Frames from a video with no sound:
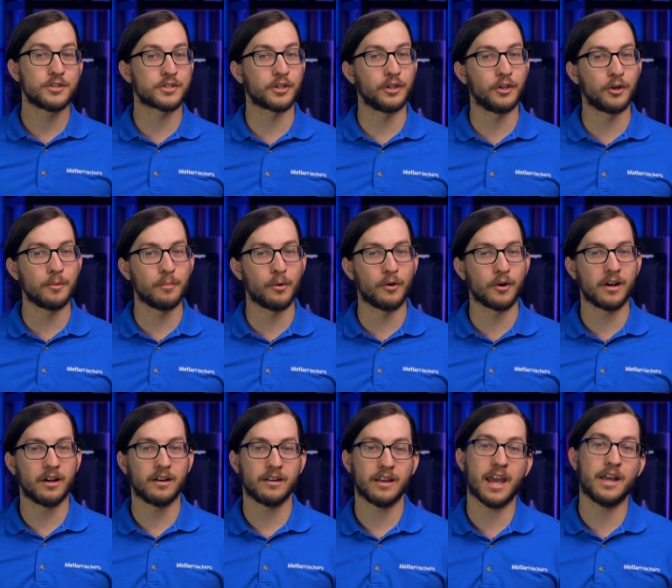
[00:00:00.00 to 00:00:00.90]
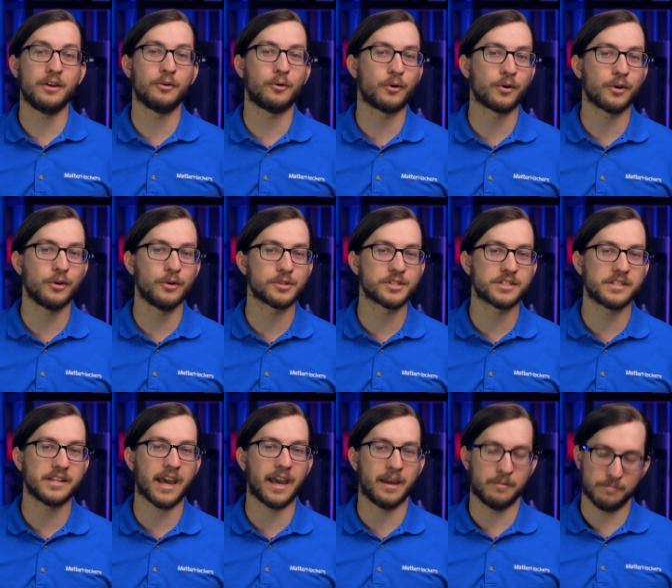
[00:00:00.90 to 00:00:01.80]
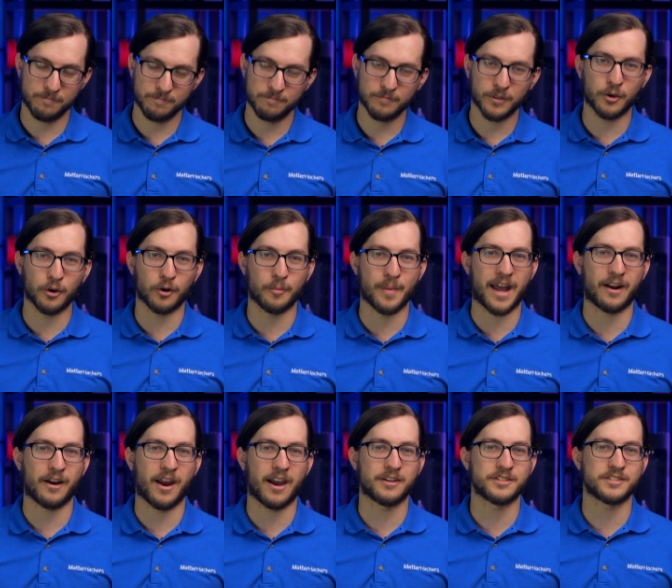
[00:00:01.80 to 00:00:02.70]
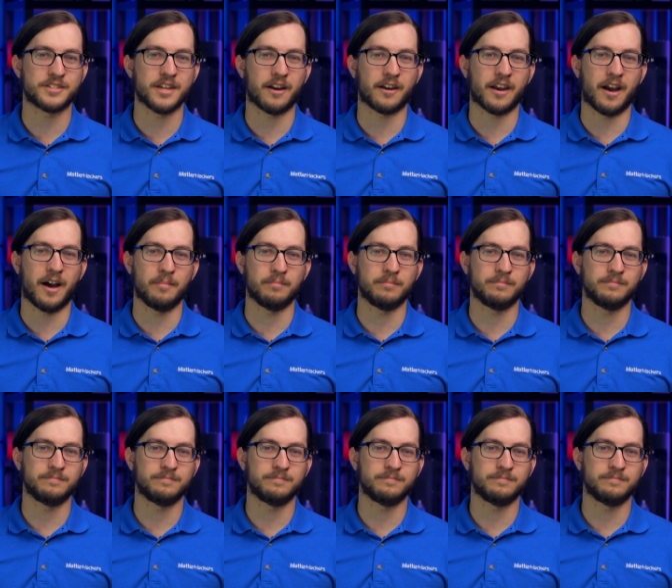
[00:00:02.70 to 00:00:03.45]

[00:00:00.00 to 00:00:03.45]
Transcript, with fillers: To learn more and to order yours today, go to matterhackers.com.